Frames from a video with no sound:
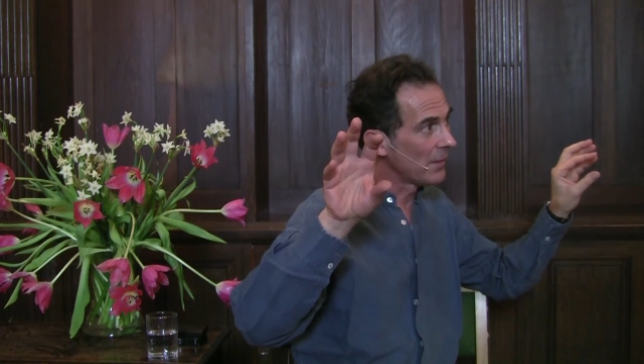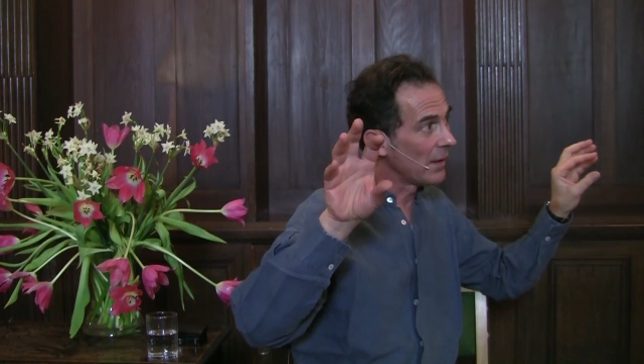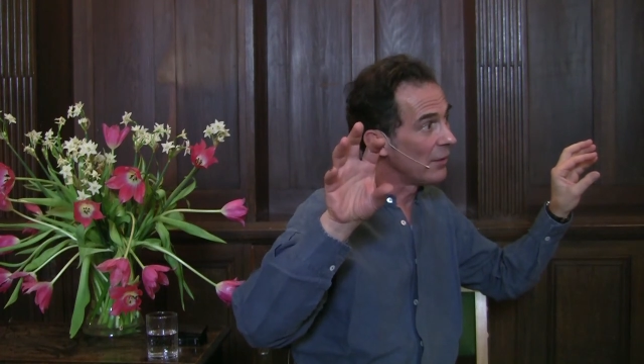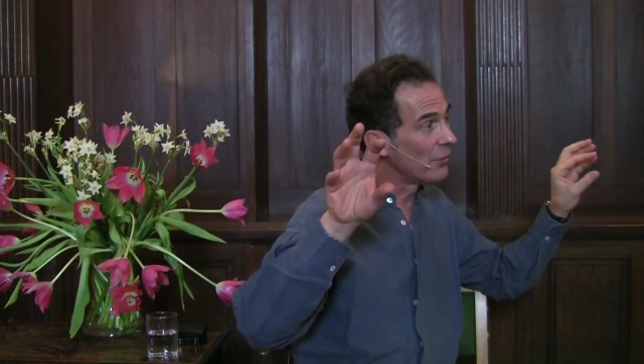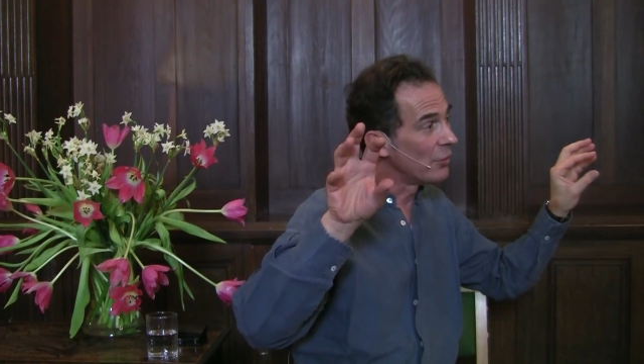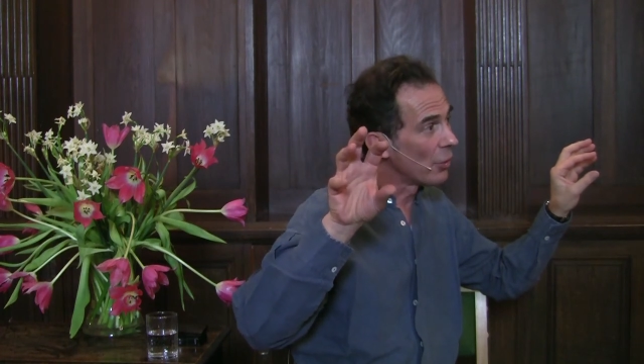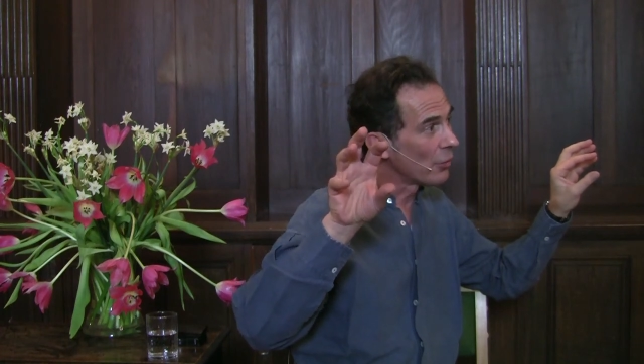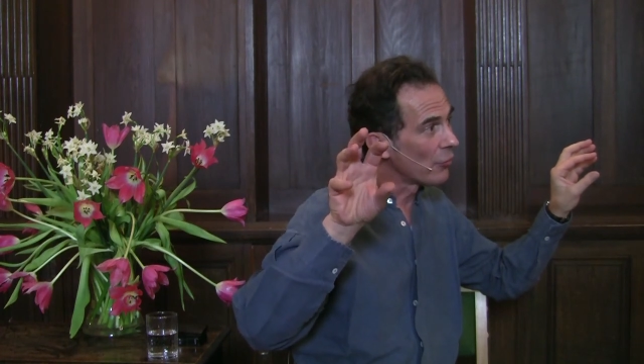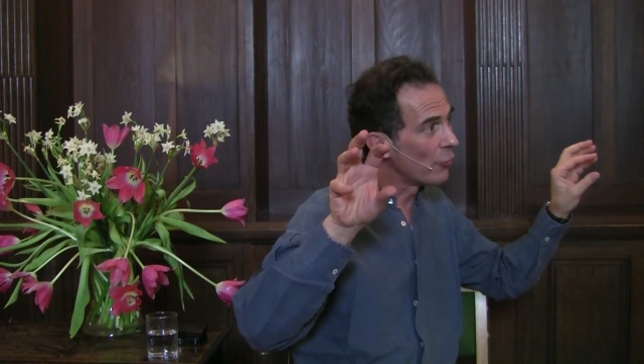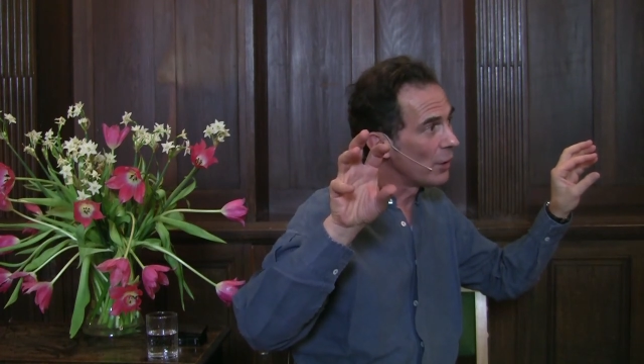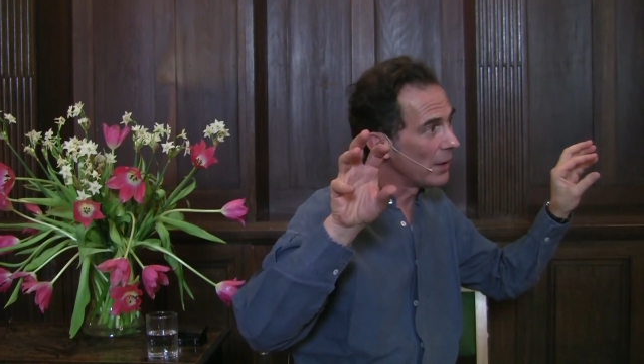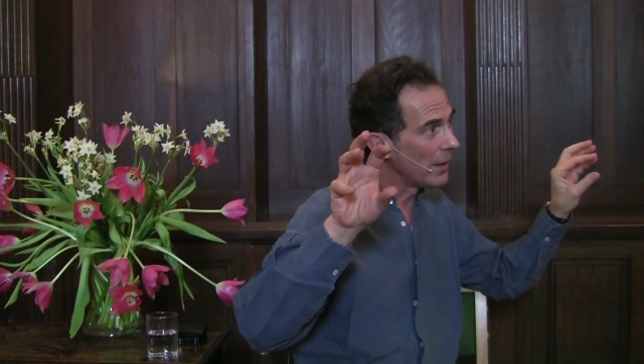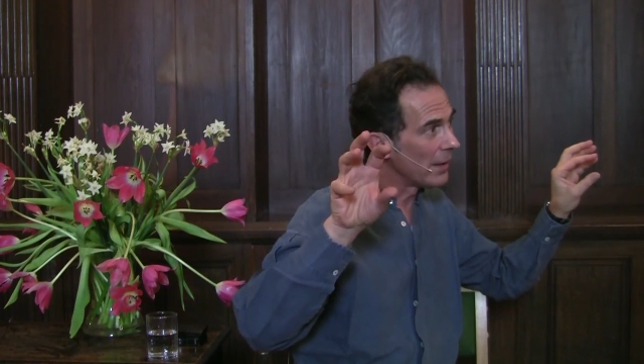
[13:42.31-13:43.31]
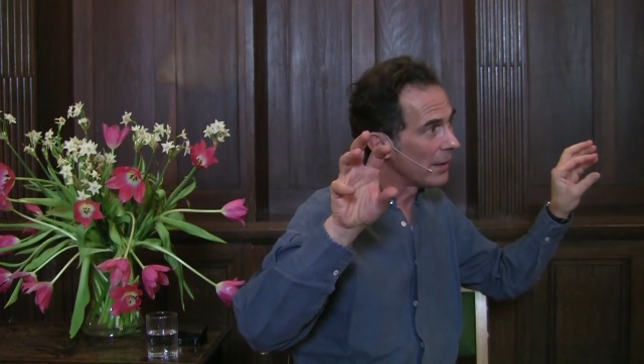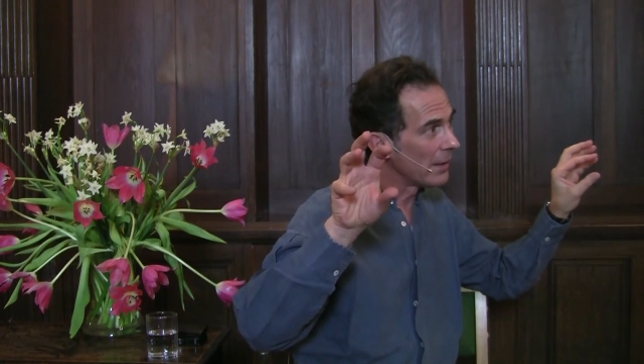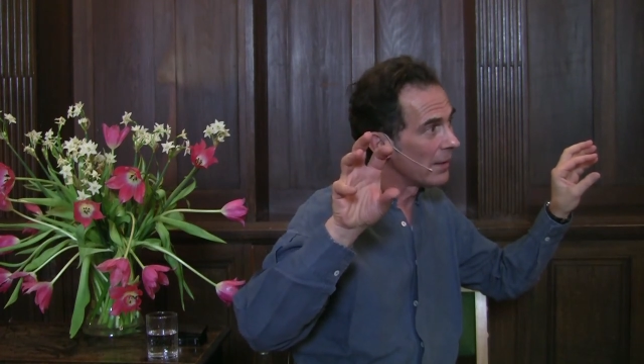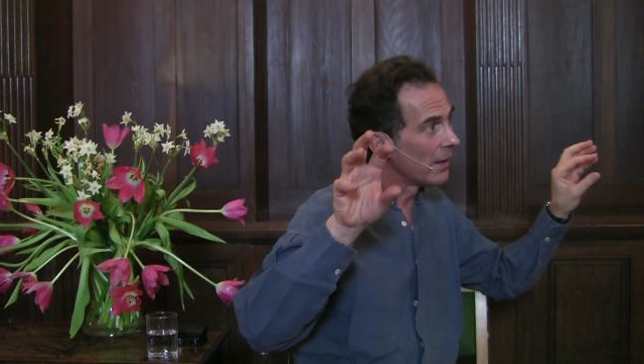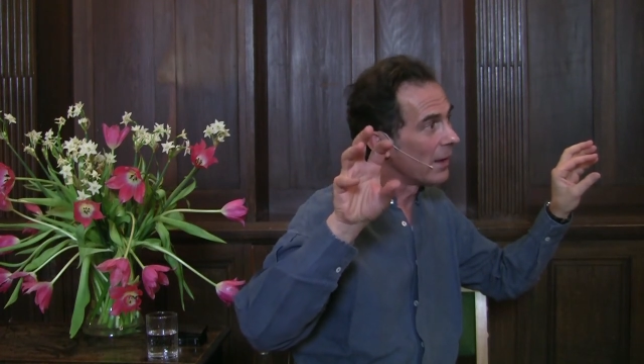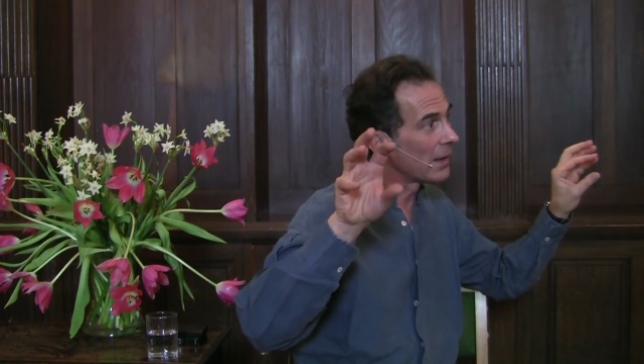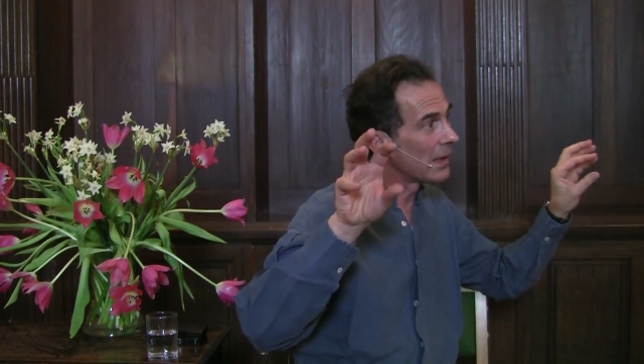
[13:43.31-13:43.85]
is not really
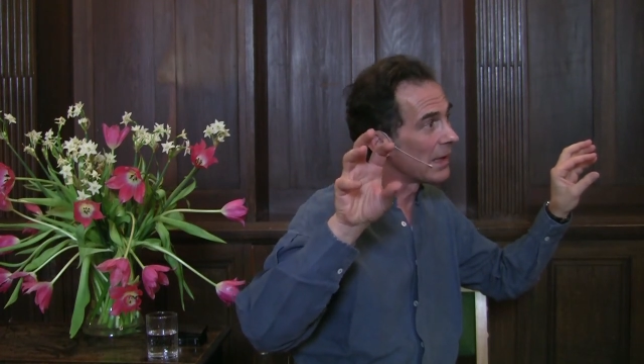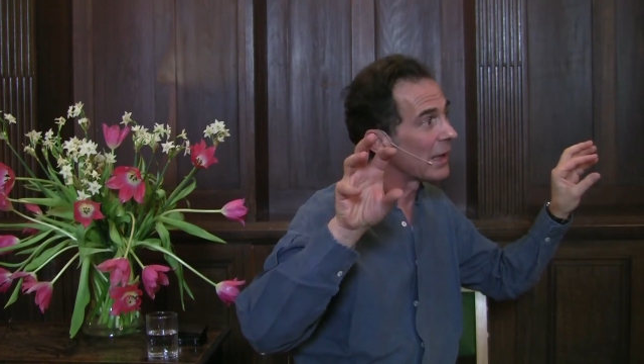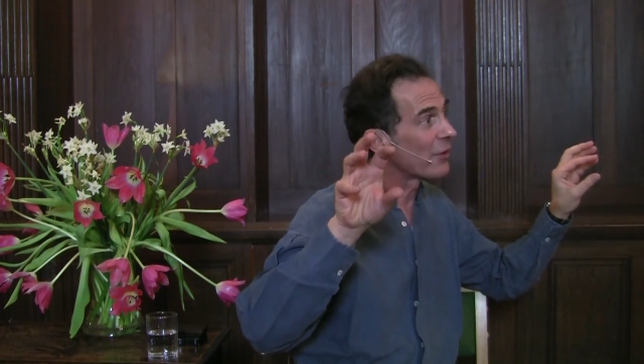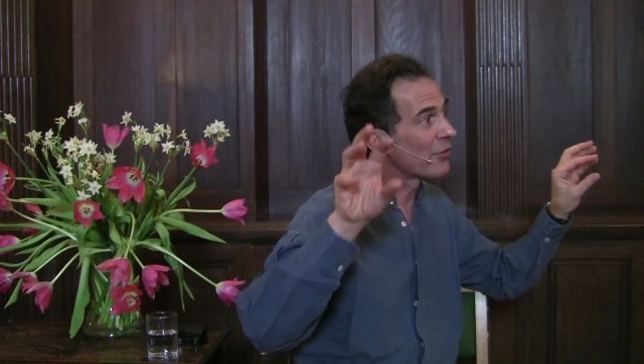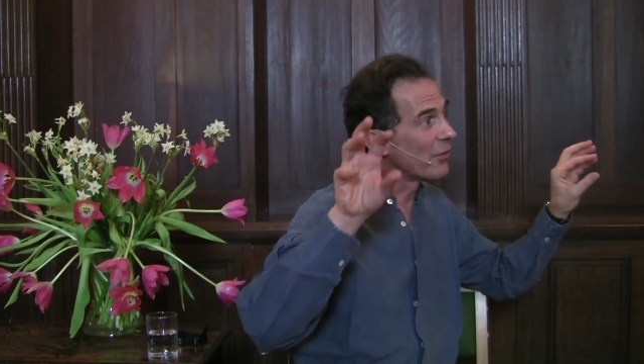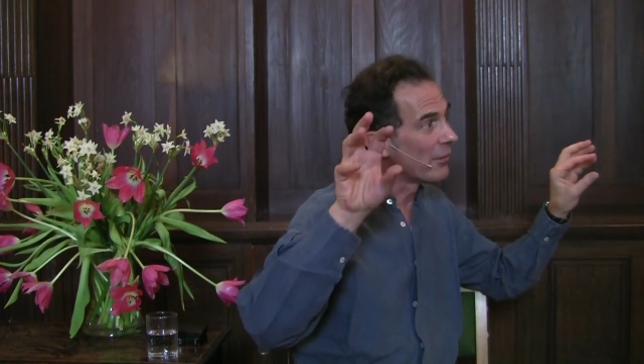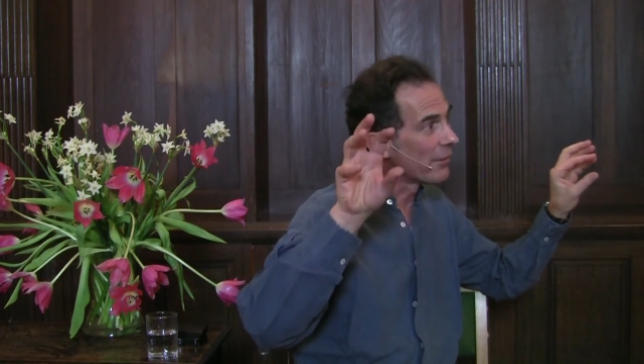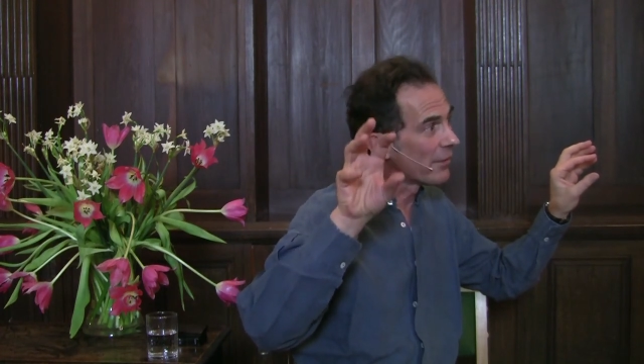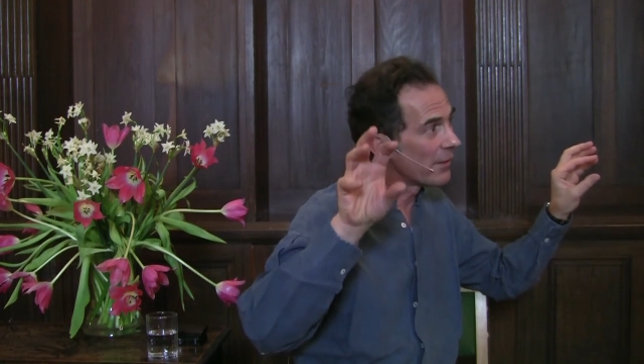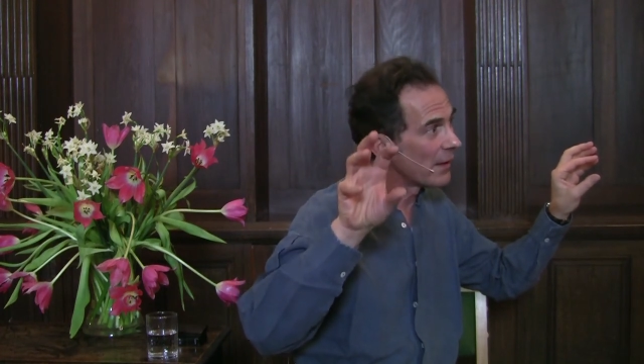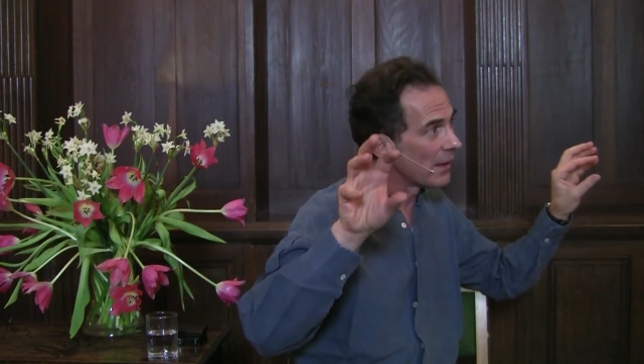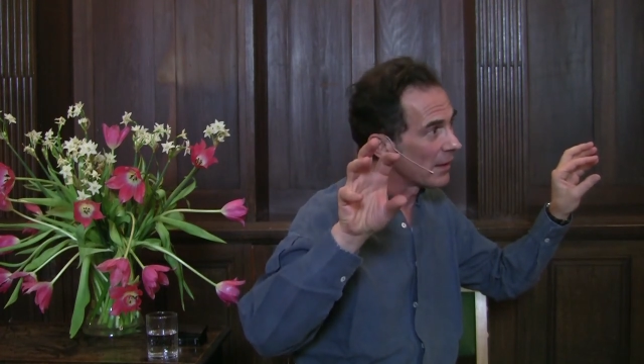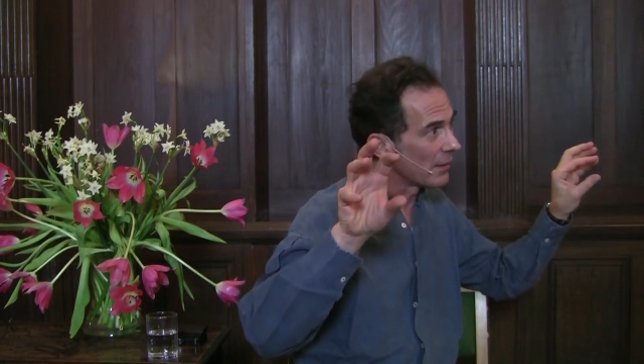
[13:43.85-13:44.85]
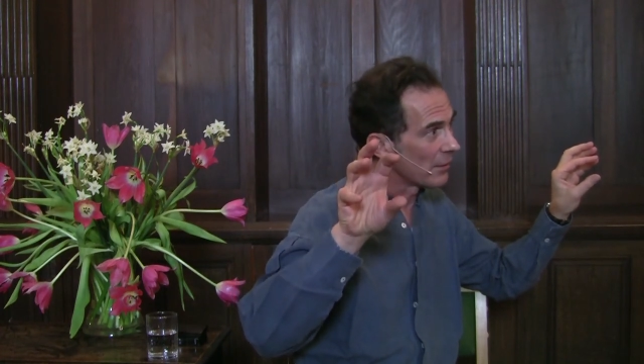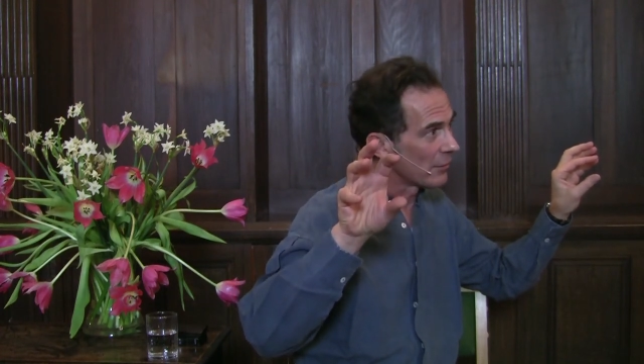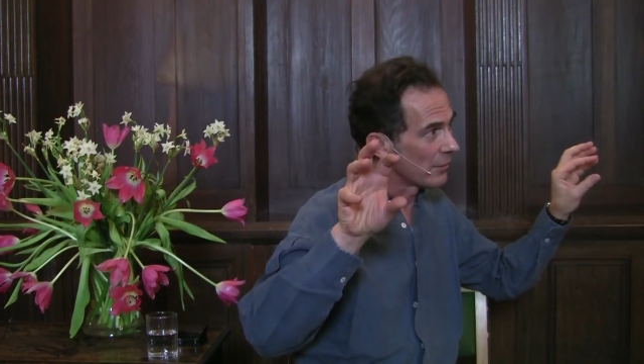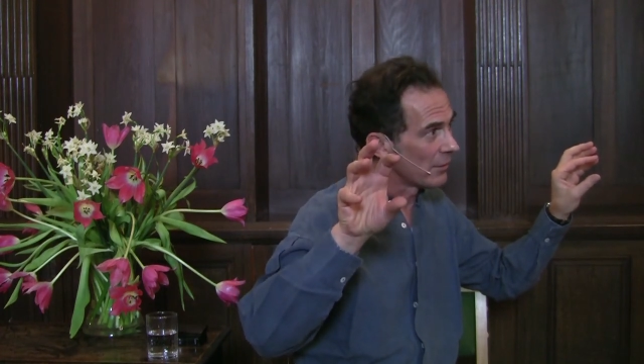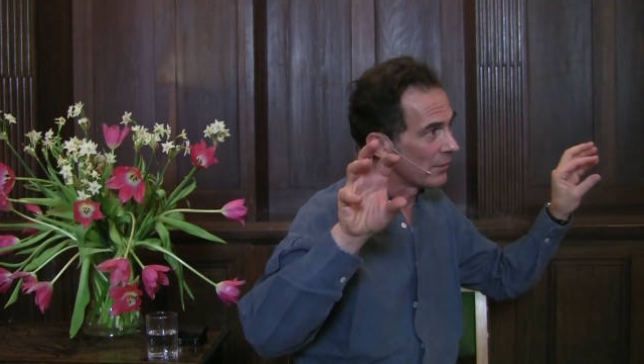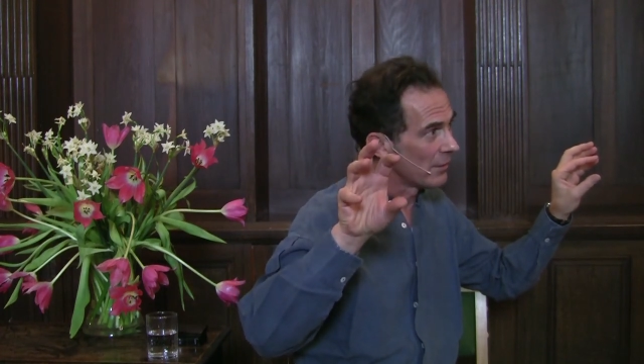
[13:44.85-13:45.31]
a collection of things,